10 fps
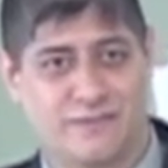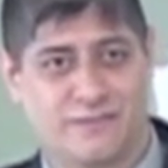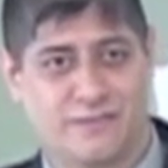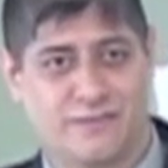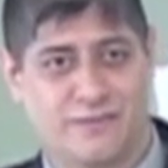
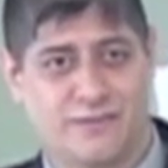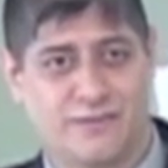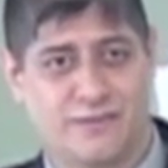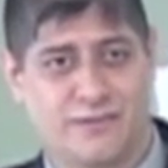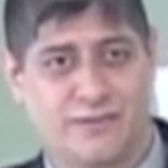
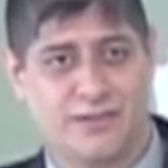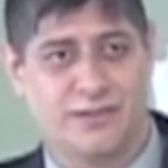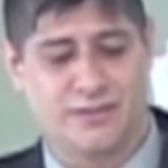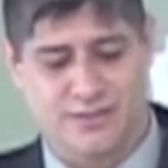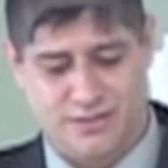
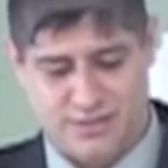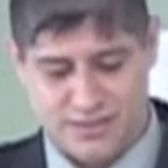No one is speaking in this clip.